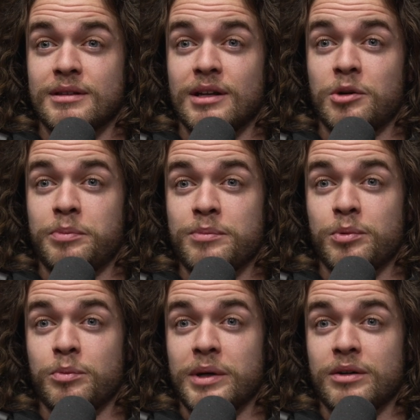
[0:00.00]
There are
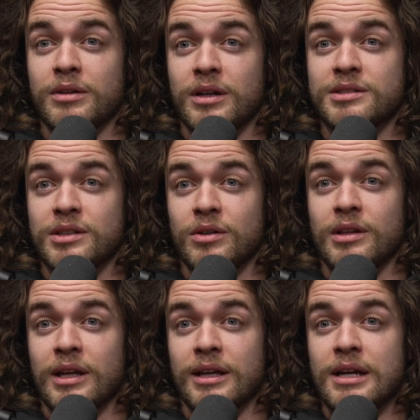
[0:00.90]
people bigger than us still,
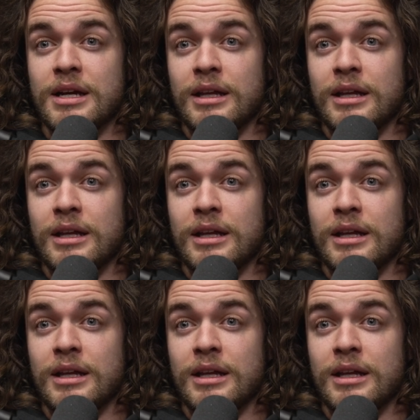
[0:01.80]
and like